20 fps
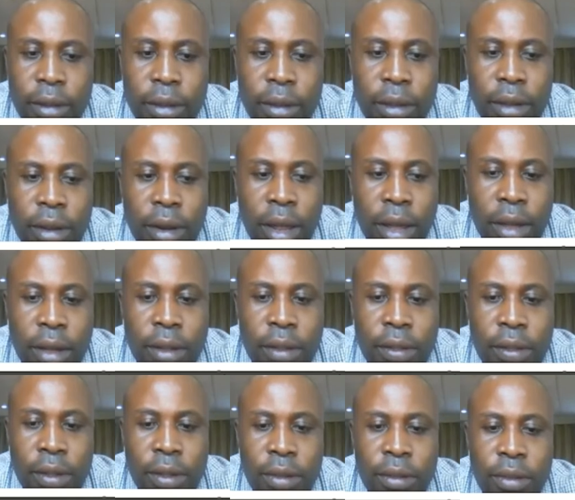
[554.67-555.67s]
like
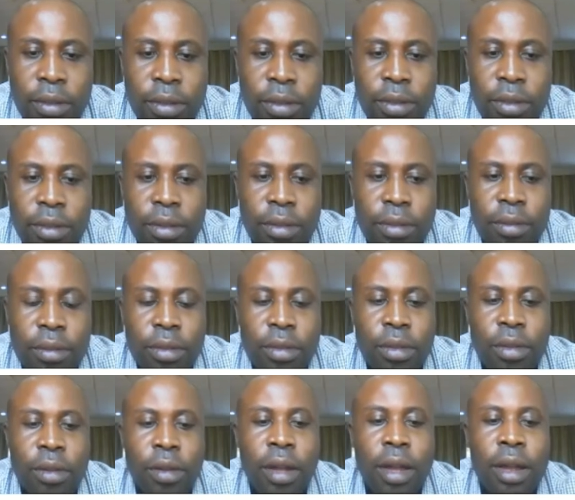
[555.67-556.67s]
this.
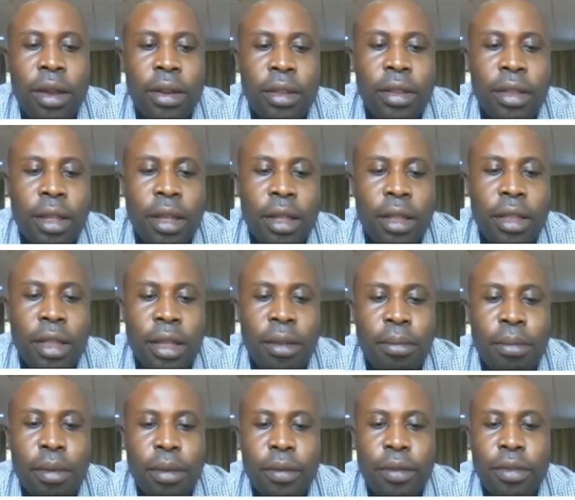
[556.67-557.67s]
So alter
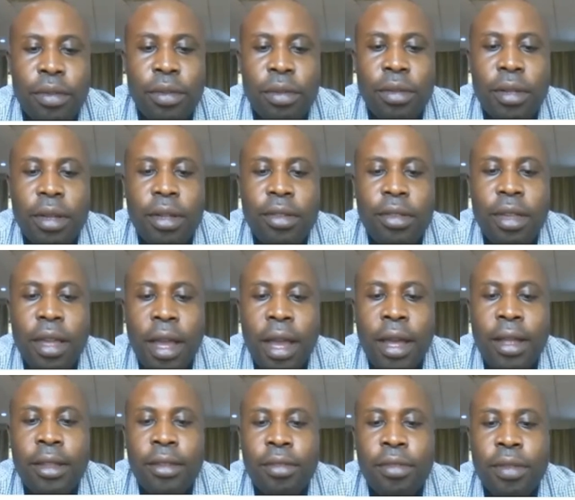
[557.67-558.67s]
table students
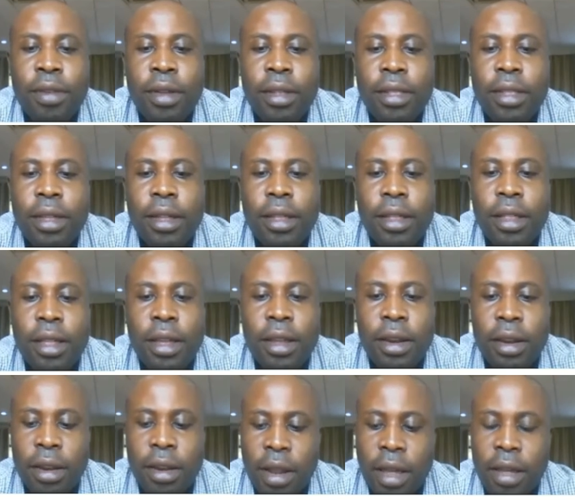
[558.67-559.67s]
add father,
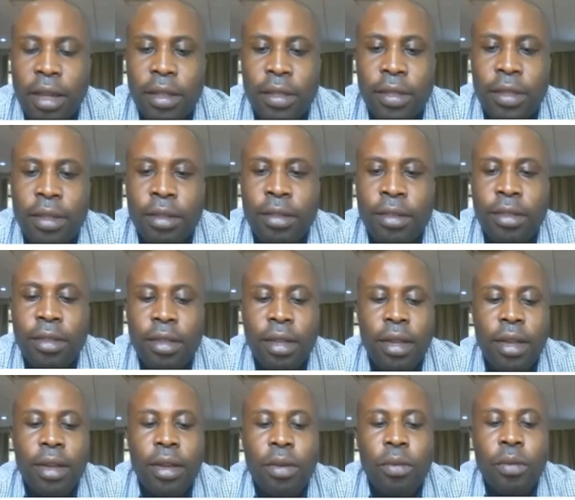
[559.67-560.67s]
then like this.
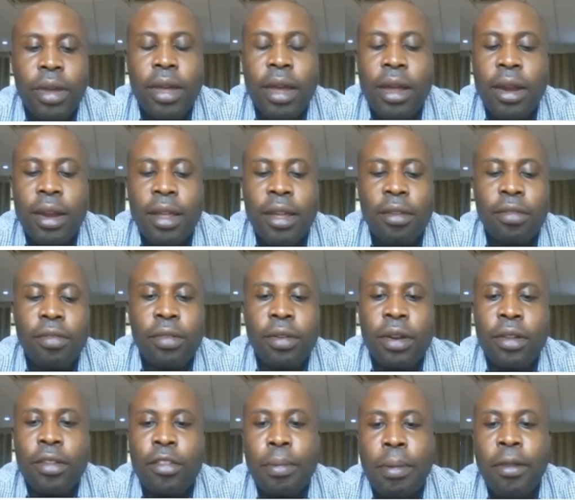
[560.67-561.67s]
We can even
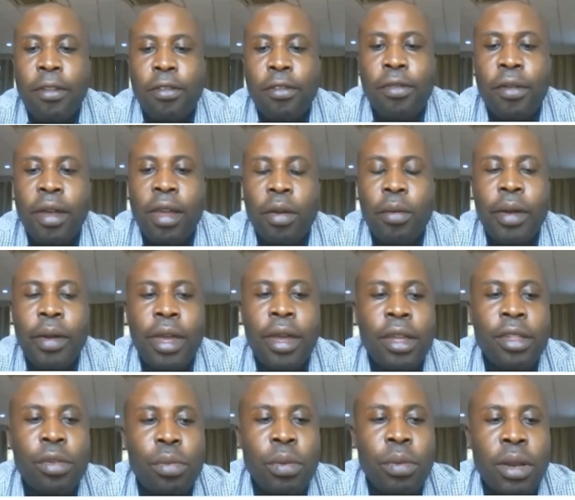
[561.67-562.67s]
specify where
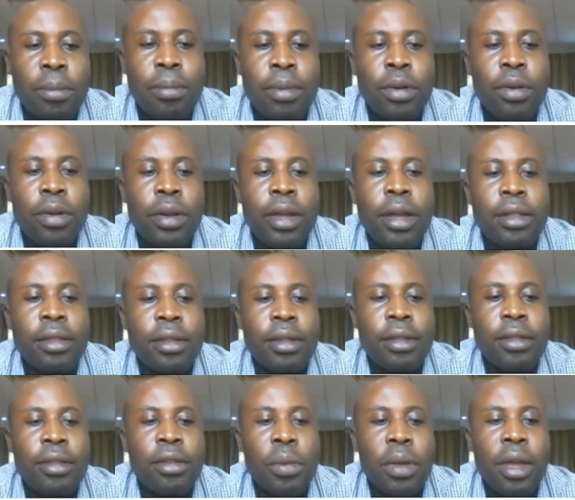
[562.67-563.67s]
it will be located.
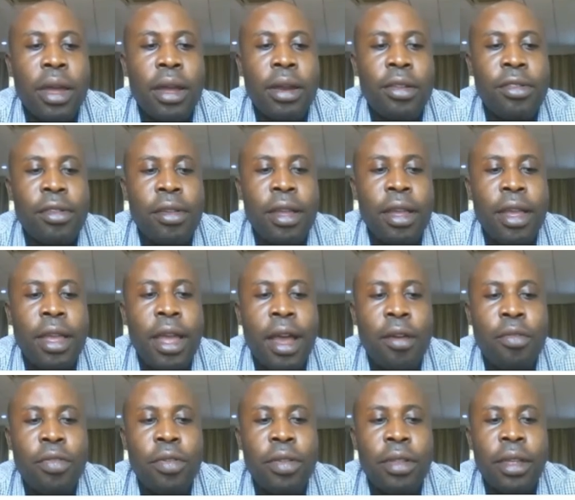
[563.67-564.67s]
We can say
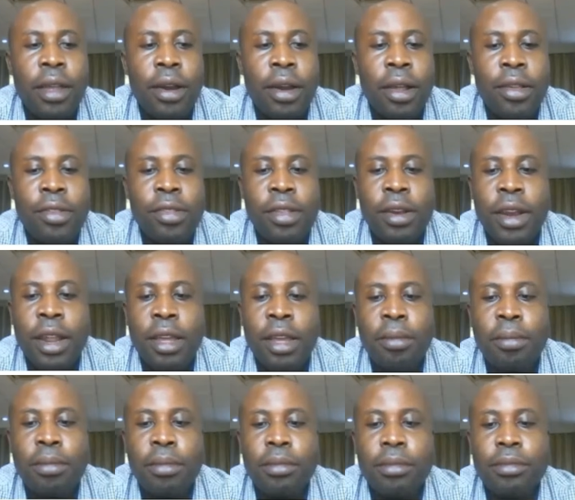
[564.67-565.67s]
after last
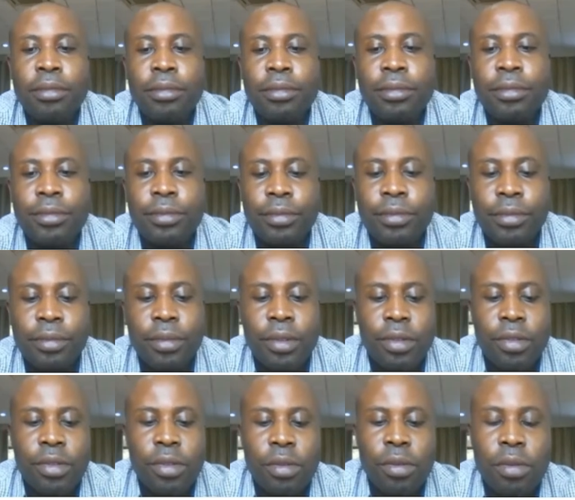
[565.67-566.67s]
name.
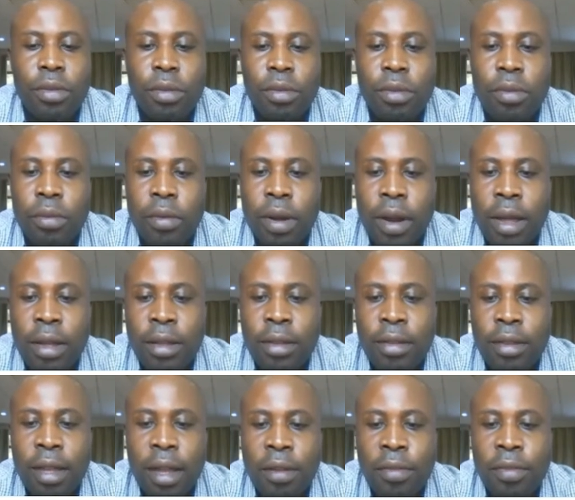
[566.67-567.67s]
So we write
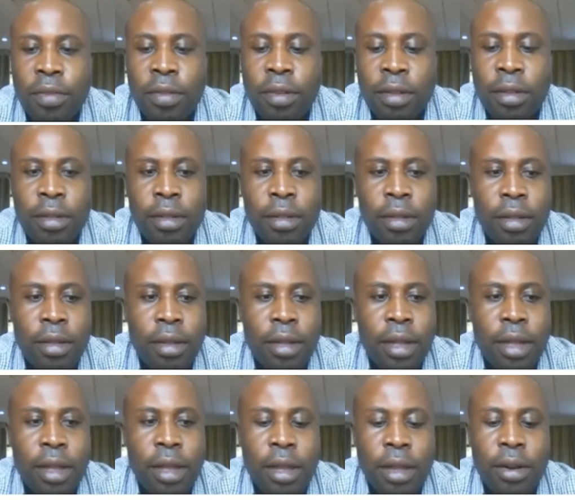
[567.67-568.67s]
after
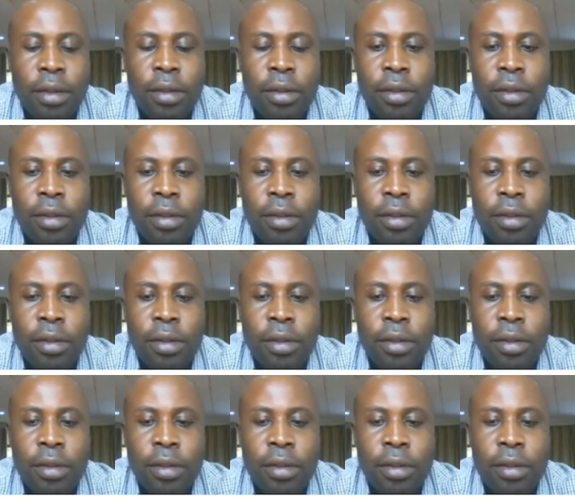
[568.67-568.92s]
L